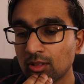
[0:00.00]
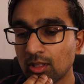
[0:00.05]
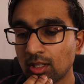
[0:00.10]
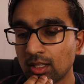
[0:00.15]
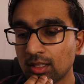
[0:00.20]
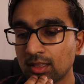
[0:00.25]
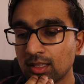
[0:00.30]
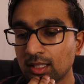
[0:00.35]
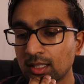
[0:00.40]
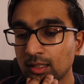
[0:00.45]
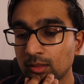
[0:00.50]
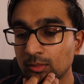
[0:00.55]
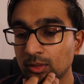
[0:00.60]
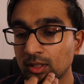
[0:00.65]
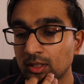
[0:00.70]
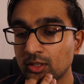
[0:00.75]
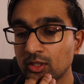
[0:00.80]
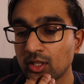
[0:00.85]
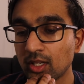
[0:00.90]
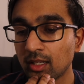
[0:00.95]
I think
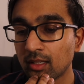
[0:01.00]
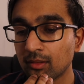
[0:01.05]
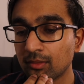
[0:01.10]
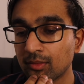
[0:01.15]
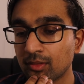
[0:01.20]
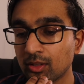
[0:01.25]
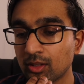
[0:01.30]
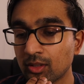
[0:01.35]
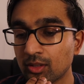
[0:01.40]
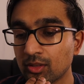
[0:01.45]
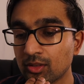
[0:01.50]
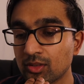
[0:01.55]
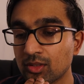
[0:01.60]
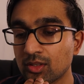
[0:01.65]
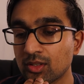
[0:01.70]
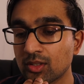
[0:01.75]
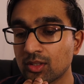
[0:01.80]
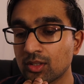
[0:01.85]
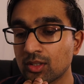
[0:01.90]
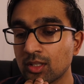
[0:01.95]
with
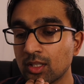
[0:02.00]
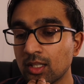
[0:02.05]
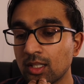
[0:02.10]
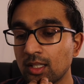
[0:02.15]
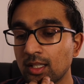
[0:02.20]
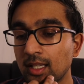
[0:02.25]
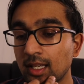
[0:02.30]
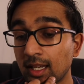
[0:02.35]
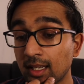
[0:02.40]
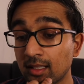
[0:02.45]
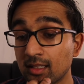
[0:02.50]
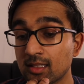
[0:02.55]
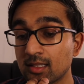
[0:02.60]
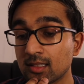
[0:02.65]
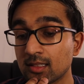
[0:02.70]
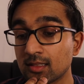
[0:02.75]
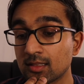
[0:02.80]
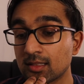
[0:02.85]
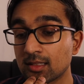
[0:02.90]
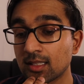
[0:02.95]
Jennifer's
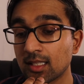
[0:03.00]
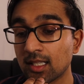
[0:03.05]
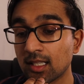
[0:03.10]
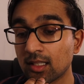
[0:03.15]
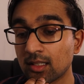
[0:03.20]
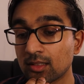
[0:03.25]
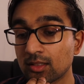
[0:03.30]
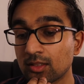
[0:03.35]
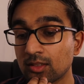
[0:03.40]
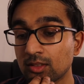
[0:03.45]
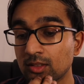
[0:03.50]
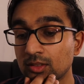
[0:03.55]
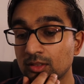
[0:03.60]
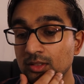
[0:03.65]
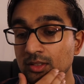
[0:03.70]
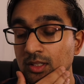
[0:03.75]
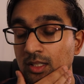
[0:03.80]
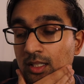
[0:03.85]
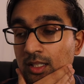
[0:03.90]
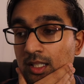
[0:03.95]
Aniston's
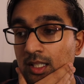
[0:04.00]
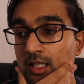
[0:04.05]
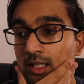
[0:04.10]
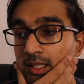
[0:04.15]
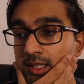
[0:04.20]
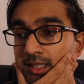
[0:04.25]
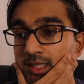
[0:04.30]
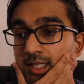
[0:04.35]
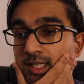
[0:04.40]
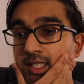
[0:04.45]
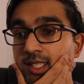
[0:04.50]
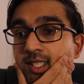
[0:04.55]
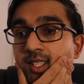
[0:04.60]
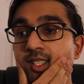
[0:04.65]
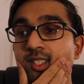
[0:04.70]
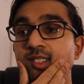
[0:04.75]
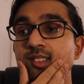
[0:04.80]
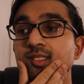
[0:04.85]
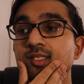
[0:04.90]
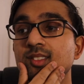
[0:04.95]
characters, like the
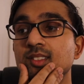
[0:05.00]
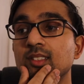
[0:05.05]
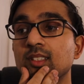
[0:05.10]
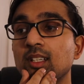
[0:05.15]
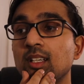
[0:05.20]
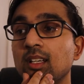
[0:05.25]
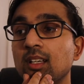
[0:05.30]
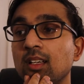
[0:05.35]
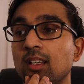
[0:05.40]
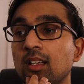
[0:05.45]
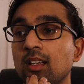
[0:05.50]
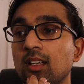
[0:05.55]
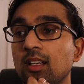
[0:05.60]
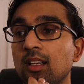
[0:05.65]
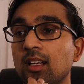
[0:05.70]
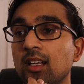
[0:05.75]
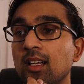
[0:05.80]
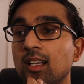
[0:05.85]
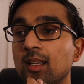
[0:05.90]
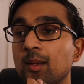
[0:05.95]
kids,
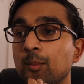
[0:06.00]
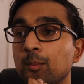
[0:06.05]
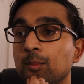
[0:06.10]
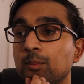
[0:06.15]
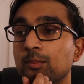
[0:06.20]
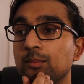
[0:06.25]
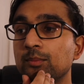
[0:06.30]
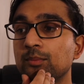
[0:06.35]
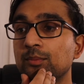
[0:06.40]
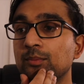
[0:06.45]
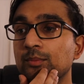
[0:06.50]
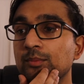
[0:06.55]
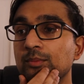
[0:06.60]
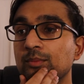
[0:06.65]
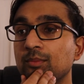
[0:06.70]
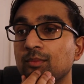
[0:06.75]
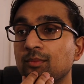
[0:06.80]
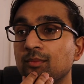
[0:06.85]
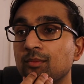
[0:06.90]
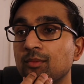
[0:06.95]
um,
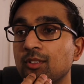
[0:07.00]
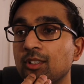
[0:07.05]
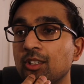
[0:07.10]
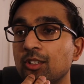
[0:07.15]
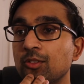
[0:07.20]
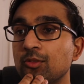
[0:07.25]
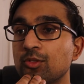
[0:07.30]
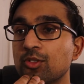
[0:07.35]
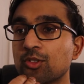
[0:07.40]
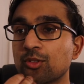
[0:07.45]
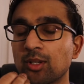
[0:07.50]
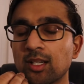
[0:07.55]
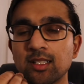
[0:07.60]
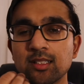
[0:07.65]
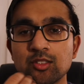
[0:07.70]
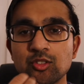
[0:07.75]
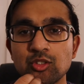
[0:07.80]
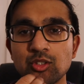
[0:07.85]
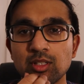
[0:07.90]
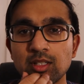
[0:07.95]
you
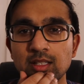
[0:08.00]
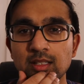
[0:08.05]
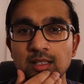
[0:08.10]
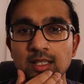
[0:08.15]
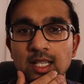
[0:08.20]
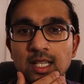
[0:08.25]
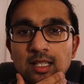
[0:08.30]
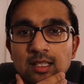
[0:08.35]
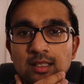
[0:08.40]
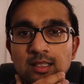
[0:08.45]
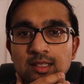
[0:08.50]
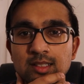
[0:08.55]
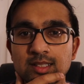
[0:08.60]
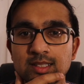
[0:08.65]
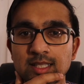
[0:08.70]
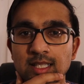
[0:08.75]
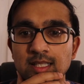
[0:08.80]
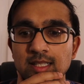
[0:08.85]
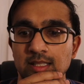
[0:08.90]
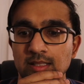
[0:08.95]
strangely get a
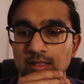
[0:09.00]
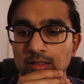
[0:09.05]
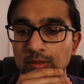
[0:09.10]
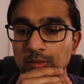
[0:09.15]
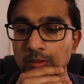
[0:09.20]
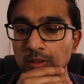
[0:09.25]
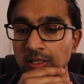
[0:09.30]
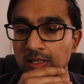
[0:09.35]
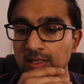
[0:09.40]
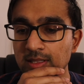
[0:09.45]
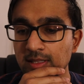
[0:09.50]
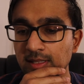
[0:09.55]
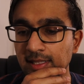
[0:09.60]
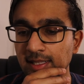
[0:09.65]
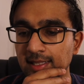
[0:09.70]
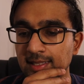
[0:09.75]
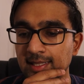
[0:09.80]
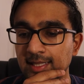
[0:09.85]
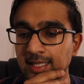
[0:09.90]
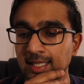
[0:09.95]
sense of what it's
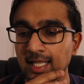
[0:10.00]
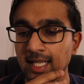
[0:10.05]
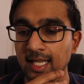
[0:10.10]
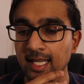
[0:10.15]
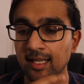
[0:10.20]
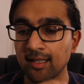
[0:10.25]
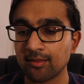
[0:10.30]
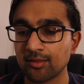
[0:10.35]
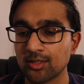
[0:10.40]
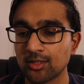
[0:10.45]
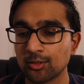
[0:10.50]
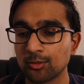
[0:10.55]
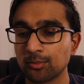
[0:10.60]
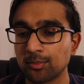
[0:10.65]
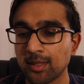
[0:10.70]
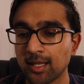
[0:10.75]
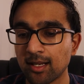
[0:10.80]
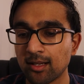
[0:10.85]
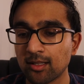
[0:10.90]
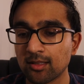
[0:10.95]
like to not have two
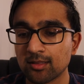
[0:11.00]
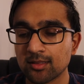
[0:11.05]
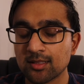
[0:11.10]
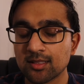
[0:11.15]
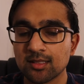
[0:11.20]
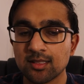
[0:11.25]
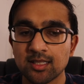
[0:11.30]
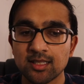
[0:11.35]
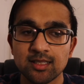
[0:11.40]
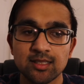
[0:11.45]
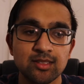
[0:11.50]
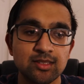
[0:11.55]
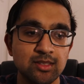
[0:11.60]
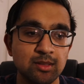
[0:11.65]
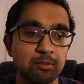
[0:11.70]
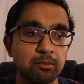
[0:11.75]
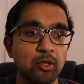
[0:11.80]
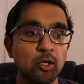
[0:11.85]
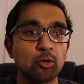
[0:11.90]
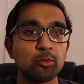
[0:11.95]
parents. Like there's
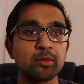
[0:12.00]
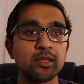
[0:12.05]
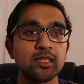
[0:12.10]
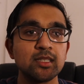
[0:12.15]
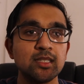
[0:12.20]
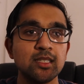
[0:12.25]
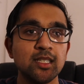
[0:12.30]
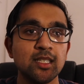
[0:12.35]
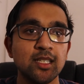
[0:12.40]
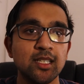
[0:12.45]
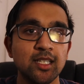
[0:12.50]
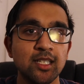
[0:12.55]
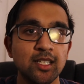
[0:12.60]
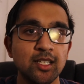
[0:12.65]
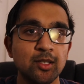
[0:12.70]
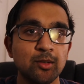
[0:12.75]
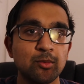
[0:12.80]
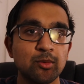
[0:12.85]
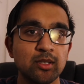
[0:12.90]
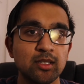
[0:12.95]
a moment
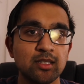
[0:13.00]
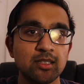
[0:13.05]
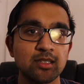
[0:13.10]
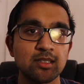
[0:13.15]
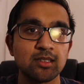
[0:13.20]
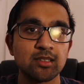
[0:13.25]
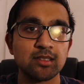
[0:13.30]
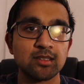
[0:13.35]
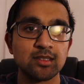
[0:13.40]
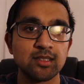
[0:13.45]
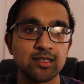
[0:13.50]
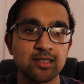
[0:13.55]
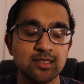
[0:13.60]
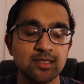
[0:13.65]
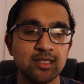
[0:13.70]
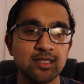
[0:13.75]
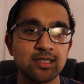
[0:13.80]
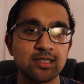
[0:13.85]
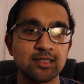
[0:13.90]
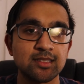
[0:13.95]
where the
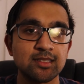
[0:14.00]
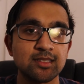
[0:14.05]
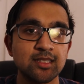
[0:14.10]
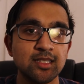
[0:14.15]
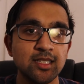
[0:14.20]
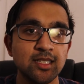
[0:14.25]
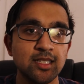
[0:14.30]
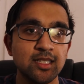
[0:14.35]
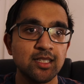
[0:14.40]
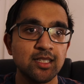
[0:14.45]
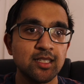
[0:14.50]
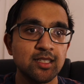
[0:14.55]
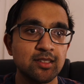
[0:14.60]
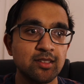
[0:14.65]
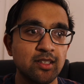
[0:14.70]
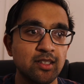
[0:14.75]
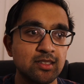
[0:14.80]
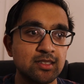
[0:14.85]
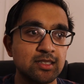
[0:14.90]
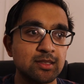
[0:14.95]
son
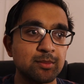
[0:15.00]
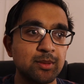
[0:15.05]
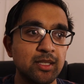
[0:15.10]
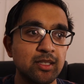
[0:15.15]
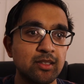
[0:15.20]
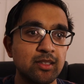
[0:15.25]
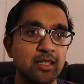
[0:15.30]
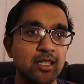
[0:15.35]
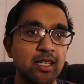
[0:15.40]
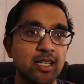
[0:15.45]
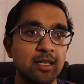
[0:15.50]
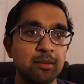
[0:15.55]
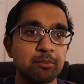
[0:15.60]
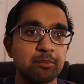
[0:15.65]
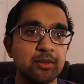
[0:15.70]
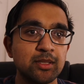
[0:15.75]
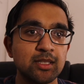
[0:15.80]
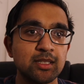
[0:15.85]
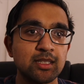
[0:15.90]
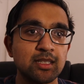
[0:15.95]
talks about
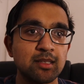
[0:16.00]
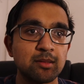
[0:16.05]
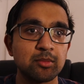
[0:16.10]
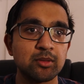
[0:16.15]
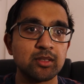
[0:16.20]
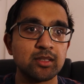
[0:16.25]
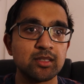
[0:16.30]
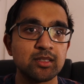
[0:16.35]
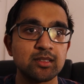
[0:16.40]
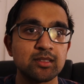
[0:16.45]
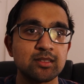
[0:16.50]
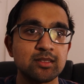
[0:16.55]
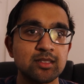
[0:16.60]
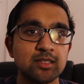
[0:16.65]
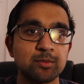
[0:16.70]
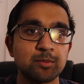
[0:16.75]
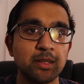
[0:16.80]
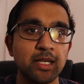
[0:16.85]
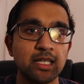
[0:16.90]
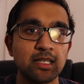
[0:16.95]
not being able to
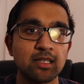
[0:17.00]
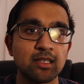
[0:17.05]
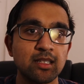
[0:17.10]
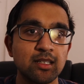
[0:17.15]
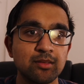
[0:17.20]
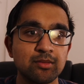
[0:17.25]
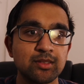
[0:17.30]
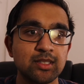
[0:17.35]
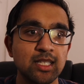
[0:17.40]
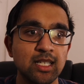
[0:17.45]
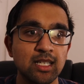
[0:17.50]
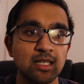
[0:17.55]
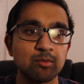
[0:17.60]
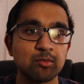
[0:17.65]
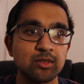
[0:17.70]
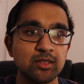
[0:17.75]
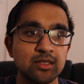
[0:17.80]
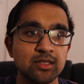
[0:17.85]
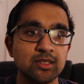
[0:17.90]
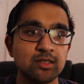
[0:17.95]
spend enough
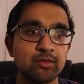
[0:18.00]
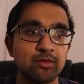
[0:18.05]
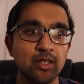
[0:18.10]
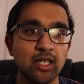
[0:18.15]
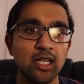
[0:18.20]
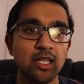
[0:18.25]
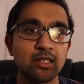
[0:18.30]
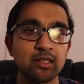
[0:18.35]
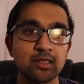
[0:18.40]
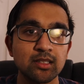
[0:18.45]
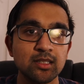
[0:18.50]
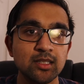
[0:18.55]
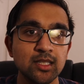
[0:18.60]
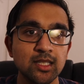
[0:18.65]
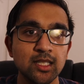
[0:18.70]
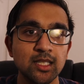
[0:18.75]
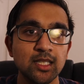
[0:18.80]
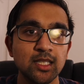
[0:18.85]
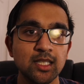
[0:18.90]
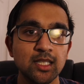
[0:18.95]
time with his father.
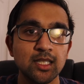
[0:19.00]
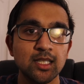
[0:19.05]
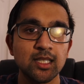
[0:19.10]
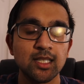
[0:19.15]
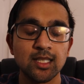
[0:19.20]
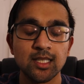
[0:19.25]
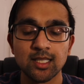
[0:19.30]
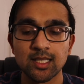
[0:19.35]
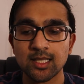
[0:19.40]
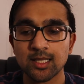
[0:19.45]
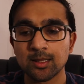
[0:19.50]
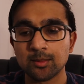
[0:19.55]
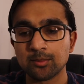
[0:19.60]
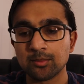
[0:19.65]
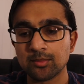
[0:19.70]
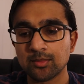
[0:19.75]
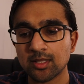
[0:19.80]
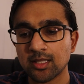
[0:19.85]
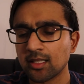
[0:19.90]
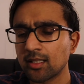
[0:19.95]

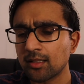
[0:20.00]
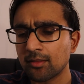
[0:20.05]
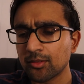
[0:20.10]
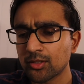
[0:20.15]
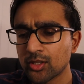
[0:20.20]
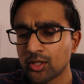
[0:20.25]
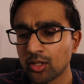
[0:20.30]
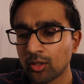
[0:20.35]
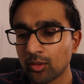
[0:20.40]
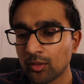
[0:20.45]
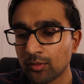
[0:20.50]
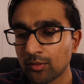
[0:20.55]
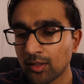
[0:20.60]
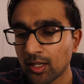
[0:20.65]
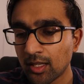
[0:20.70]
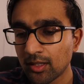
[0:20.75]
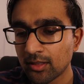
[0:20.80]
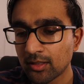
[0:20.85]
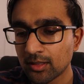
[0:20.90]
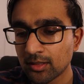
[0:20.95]
And they never show the
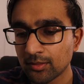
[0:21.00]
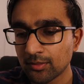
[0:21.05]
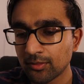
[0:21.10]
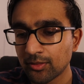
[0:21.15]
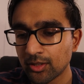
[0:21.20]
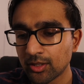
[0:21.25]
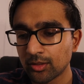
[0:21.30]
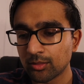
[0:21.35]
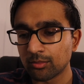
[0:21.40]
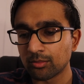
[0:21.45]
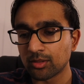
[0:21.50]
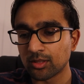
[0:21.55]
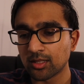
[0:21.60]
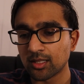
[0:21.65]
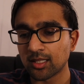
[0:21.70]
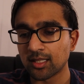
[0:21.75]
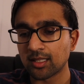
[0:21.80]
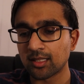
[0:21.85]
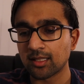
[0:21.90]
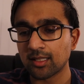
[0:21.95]
father in the film, but
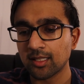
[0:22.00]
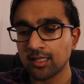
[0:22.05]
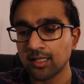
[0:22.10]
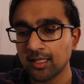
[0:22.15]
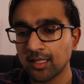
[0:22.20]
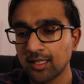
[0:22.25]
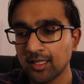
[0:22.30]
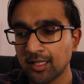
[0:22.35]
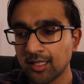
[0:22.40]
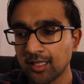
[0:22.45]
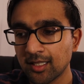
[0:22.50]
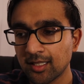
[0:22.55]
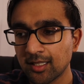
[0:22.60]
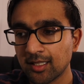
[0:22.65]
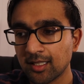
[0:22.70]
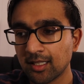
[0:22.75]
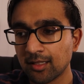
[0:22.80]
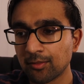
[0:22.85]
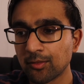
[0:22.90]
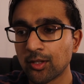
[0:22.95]
like
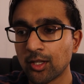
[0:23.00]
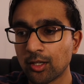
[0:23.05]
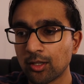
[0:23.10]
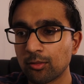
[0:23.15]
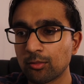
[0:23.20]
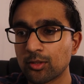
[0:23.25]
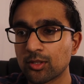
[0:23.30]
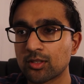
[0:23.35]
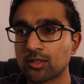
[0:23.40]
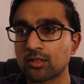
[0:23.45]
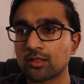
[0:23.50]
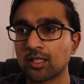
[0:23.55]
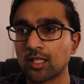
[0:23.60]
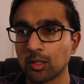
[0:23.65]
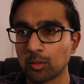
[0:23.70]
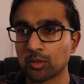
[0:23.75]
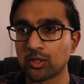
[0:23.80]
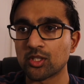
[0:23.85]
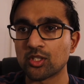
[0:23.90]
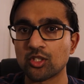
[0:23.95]
even though he
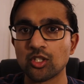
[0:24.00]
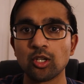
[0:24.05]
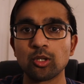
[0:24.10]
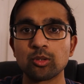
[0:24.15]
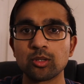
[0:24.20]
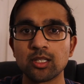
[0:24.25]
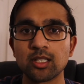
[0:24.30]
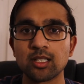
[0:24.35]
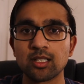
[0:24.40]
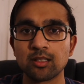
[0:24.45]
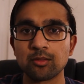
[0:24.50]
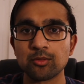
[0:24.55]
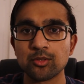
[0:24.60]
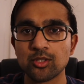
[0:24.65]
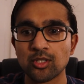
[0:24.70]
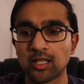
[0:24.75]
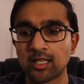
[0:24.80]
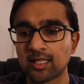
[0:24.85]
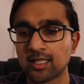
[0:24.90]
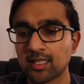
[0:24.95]
was joking and he was
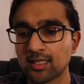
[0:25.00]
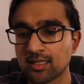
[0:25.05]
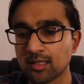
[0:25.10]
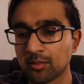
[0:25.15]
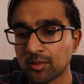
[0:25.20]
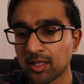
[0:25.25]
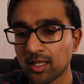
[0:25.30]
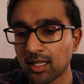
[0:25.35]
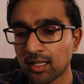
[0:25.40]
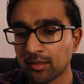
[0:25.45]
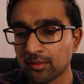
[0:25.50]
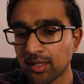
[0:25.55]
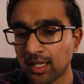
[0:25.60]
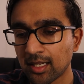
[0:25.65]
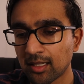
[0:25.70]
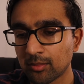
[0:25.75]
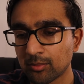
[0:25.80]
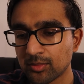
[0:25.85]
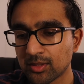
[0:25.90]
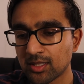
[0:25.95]
trying to get something out of
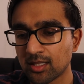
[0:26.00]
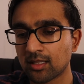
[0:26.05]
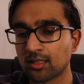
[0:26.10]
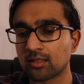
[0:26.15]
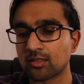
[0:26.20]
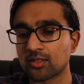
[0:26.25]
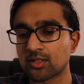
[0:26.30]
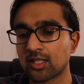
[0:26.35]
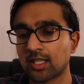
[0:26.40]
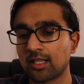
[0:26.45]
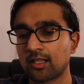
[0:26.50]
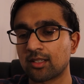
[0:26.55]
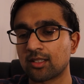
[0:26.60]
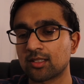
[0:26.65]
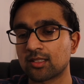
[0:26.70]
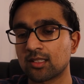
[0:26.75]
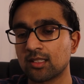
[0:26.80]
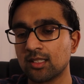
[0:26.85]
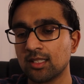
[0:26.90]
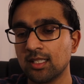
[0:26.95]
Adam Sandler's
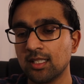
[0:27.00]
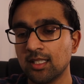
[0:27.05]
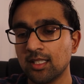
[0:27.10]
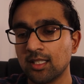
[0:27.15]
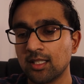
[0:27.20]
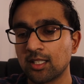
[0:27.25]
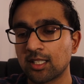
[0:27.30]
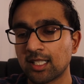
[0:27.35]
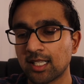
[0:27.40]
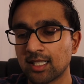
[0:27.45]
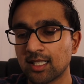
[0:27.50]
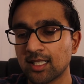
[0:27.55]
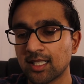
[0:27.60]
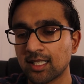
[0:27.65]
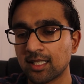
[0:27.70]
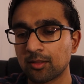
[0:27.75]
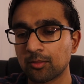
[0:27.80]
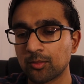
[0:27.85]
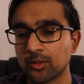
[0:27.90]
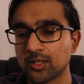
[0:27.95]
character, kind of
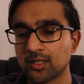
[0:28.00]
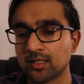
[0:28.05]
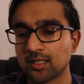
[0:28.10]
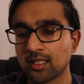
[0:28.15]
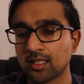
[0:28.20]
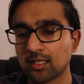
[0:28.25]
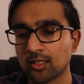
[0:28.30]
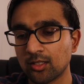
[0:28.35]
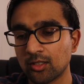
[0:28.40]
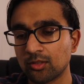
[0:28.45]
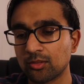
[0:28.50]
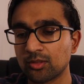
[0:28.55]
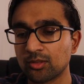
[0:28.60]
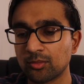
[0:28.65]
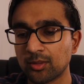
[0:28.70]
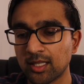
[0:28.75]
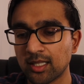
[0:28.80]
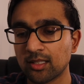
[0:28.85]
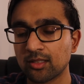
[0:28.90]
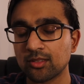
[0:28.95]
like was like, oh
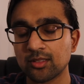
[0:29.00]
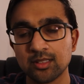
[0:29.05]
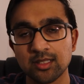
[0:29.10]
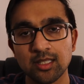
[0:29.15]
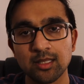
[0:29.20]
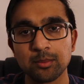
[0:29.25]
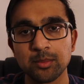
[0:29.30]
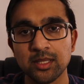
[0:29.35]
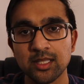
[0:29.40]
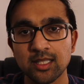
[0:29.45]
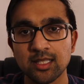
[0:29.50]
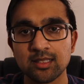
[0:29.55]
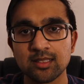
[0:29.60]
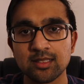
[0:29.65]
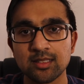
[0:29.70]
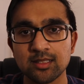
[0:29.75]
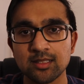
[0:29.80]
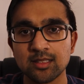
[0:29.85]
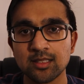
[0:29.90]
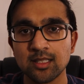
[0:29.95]
wow, yeah, I mean
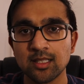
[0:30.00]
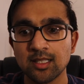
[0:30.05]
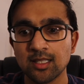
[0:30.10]
that's